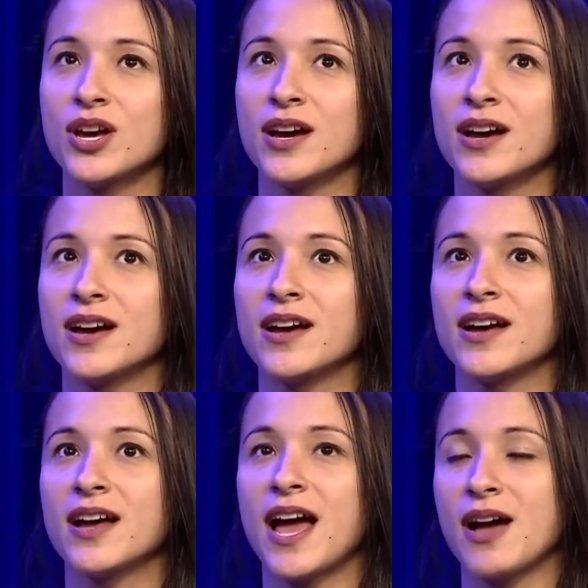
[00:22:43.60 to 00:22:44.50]

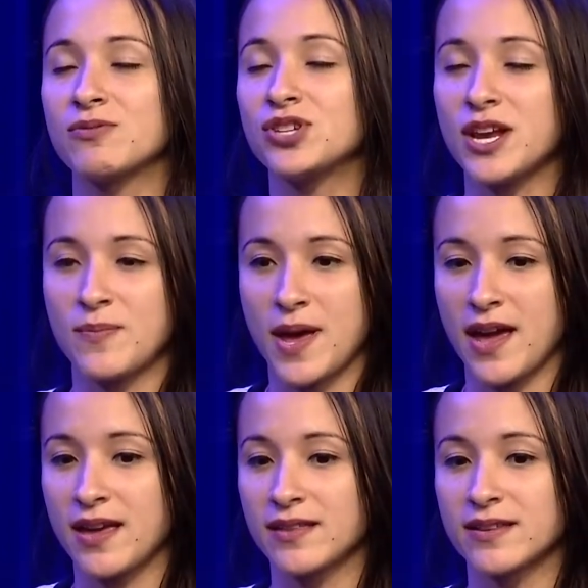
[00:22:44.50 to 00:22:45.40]
how
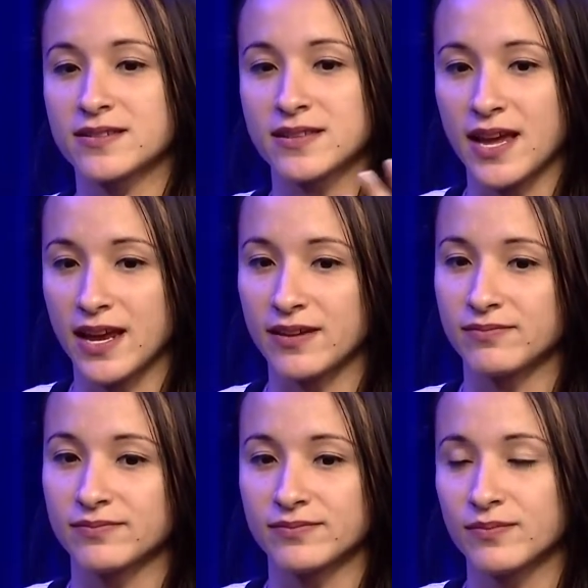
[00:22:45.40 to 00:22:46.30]
JPay, this like
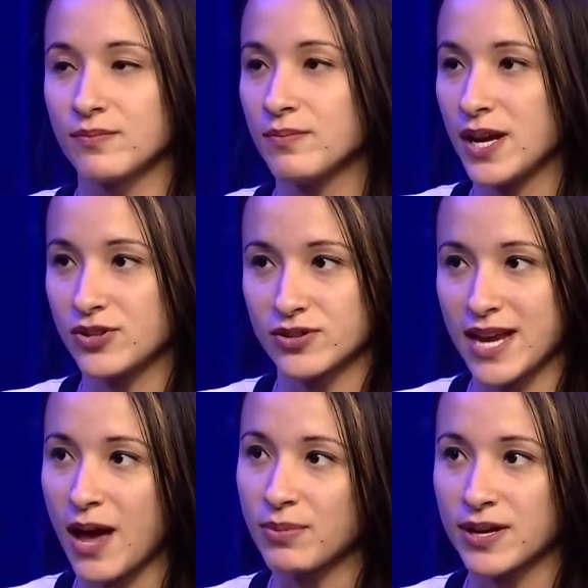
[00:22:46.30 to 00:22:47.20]
major
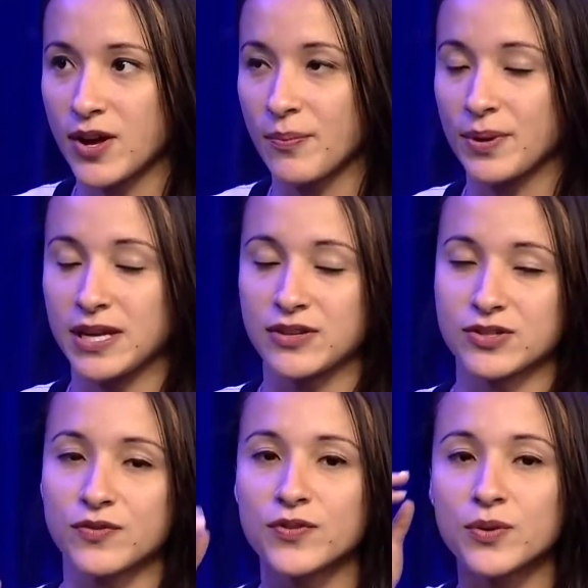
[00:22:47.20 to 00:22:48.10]
tablet company,
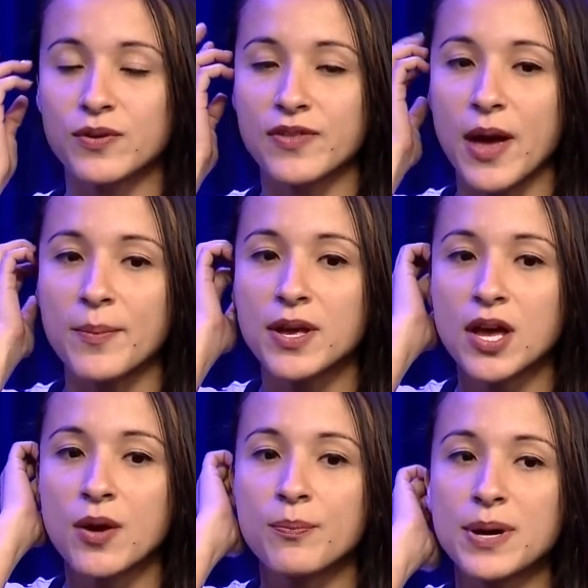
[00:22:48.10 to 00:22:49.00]
there's a few of them,
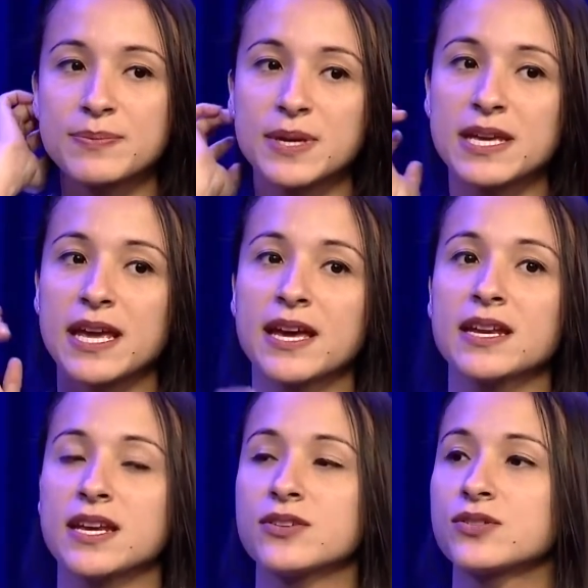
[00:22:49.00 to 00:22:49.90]
but
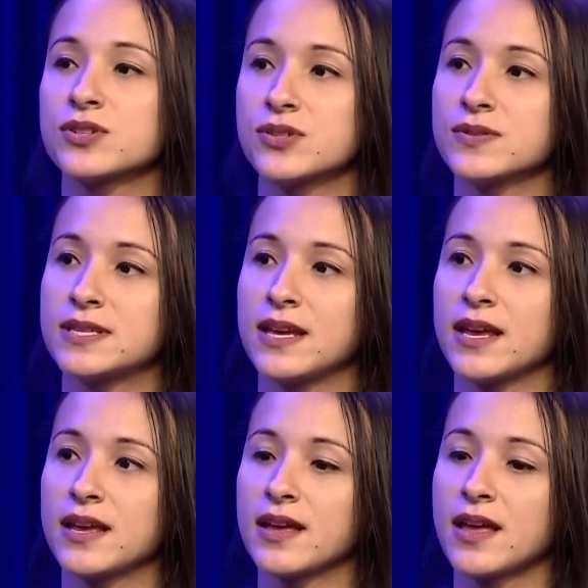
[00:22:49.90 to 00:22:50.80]
began
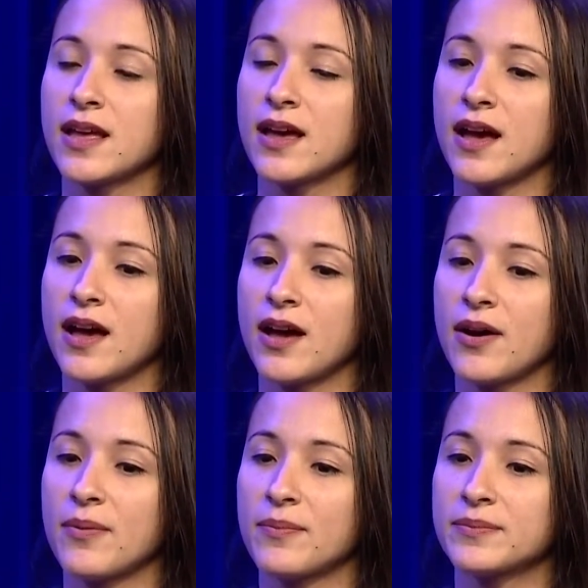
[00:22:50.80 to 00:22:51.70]
introducing
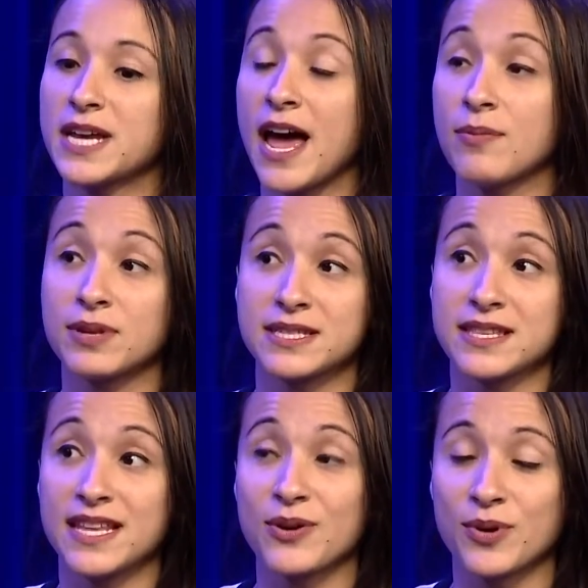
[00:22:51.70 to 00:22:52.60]
tablets,
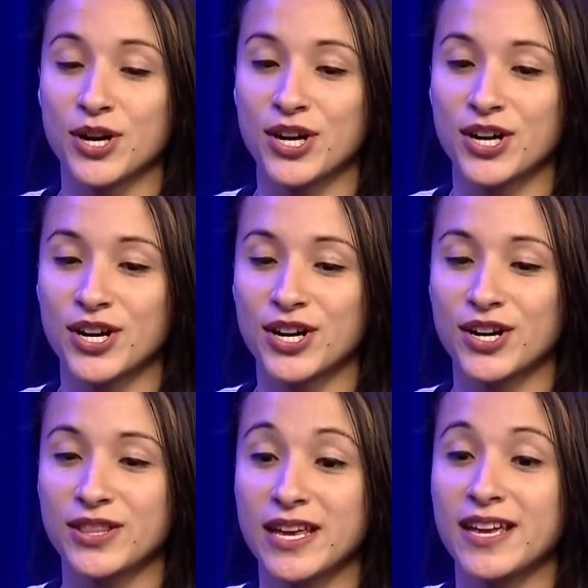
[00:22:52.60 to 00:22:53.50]
and
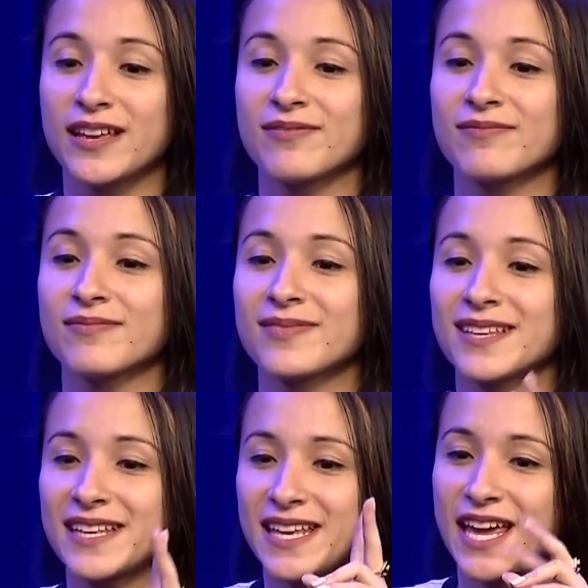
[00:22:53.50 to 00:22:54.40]
they
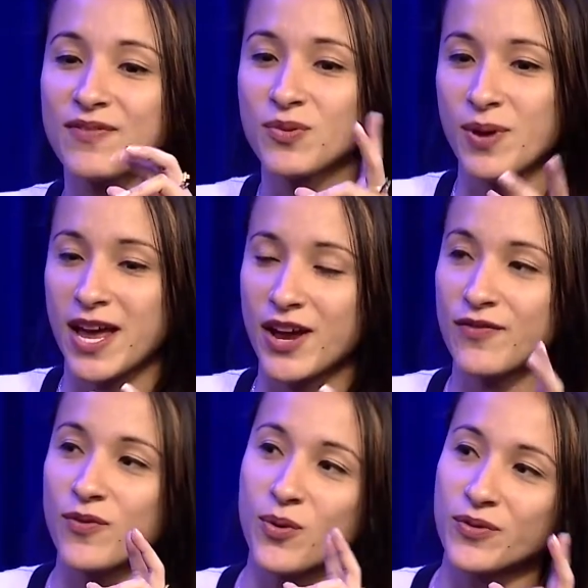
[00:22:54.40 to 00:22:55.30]
gave
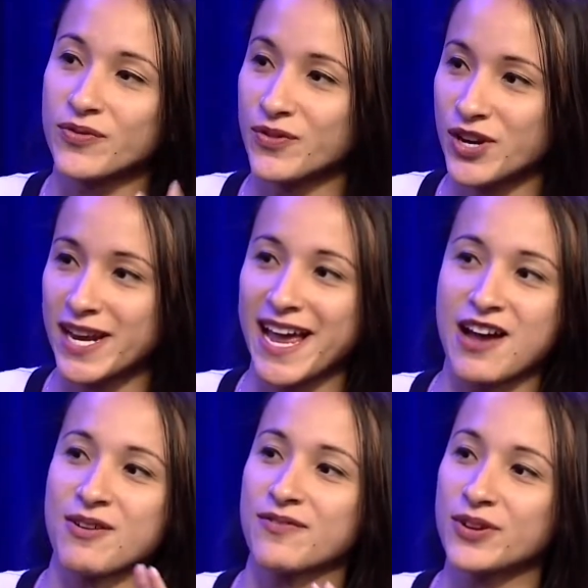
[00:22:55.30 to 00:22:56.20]
away for free,
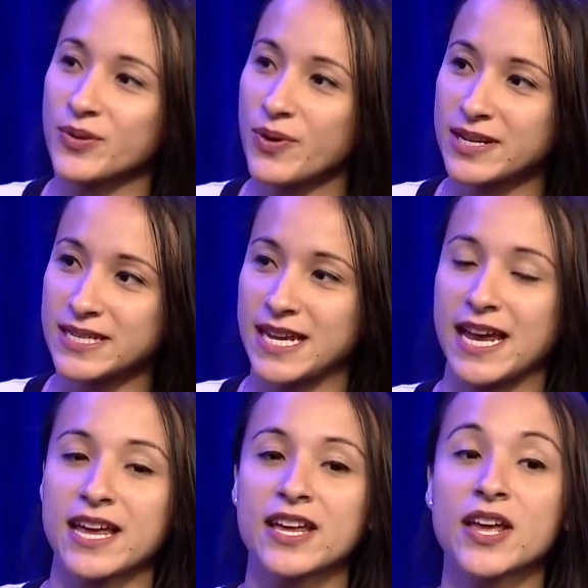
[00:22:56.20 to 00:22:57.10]
however you want to
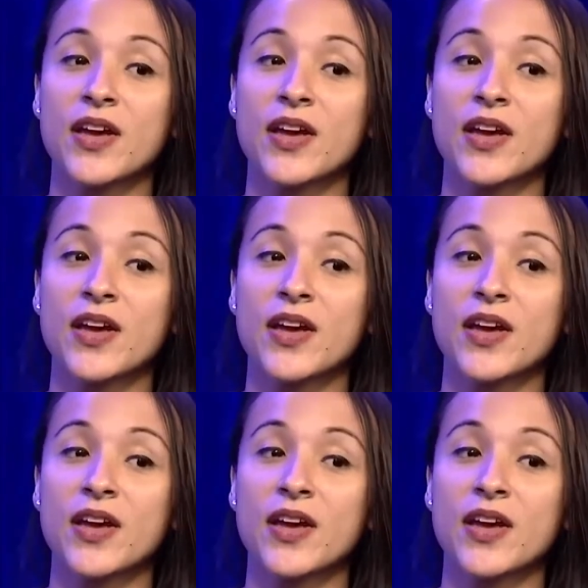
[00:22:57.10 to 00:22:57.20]
say it,